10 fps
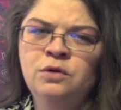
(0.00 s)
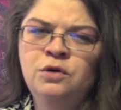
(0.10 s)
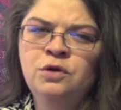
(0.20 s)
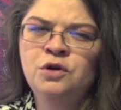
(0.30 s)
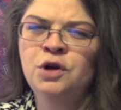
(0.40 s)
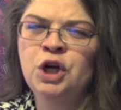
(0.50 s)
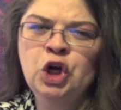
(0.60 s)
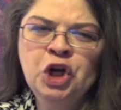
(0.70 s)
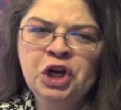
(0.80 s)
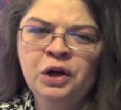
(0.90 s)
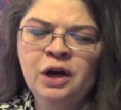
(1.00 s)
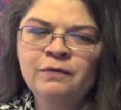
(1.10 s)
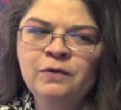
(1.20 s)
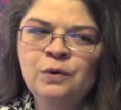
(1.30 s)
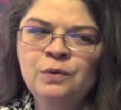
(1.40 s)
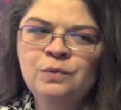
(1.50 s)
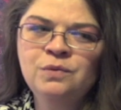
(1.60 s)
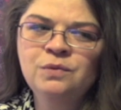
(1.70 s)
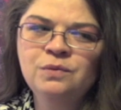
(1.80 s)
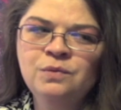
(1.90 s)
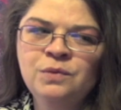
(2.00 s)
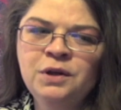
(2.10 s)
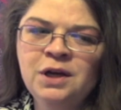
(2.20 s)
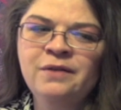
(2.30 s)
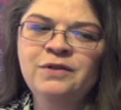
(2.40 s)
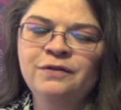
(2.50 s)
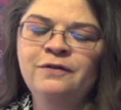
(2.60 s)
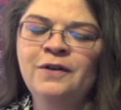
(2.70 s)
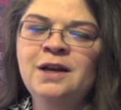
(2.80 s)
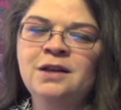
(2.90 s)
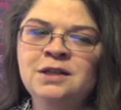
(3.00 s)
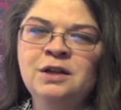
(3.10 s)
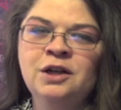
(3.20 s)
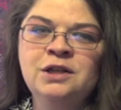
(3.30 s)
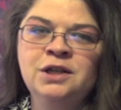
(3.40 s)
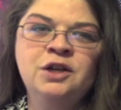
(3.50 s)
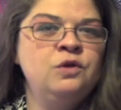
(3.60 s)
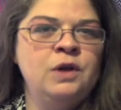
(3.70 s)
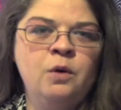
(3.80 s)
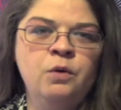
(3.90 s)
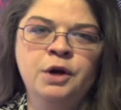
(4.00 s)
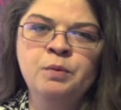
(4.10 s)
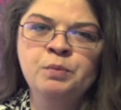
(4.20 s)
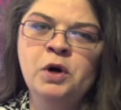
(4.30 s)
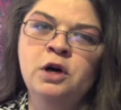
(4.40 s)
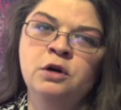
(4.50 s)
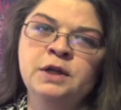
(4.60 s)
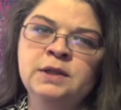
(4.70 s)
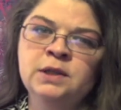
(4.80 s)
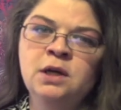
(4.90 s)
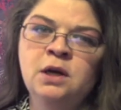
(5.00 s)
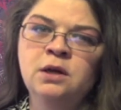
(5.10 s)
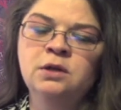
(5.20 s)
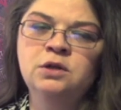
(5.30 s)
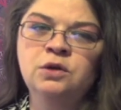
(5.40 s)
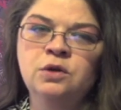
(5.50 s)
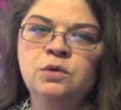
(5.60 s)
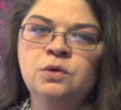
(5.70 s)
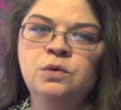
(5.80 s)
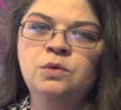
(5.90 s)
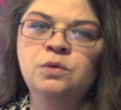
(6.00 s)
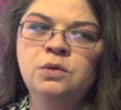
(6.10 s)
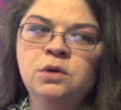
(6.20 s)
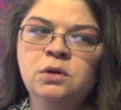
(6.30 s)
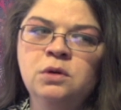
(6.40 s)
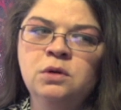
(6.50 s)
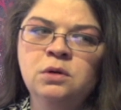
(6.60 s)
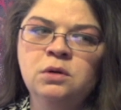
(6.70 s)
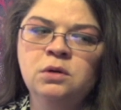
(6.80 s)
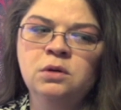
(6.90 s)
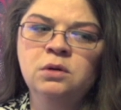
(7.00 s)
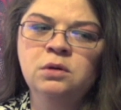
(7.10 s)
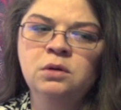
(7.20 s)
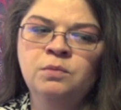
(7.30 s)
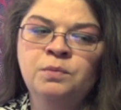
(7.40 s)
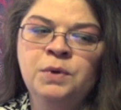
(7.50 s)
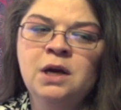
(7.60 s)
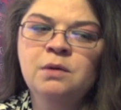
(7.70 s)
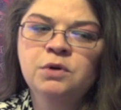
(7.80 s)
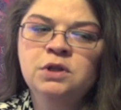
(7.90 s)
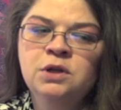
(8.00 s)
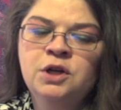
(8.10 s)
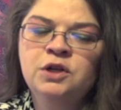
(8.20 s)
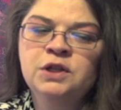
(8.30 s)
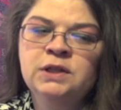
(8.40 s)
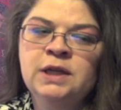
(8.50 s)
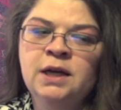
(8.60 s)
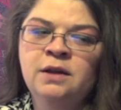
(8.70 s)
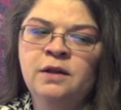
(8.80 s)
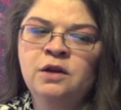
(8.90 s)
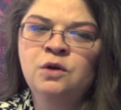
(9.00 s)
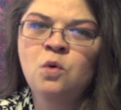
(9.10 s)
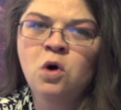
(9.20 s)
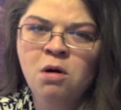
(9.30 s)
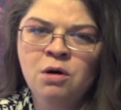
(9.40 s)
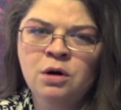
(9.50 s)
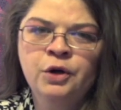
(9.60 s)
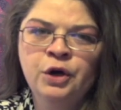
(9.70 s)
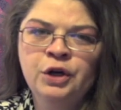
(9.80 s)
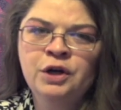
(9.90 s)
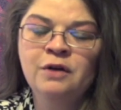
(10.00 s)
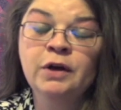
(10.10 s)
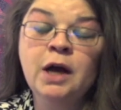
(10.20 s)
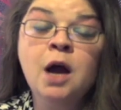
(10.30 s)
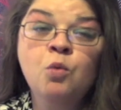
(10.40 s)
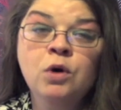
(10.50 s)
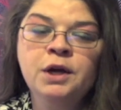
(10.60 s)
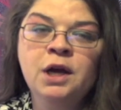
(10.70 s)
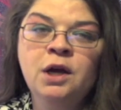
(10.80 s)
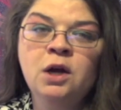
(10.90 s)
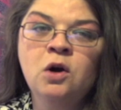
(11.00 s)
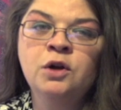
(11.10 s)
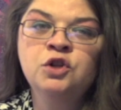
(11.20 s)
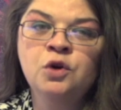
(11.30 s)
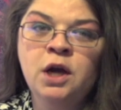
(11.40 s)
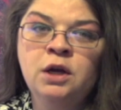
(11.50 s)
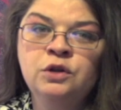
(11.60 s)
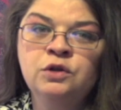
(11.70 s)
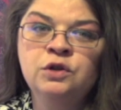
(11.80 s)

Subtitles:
you're not good enough, you really have to fight to continue that work in progress to be able to understand that you are good enough. Like, I'm working on trying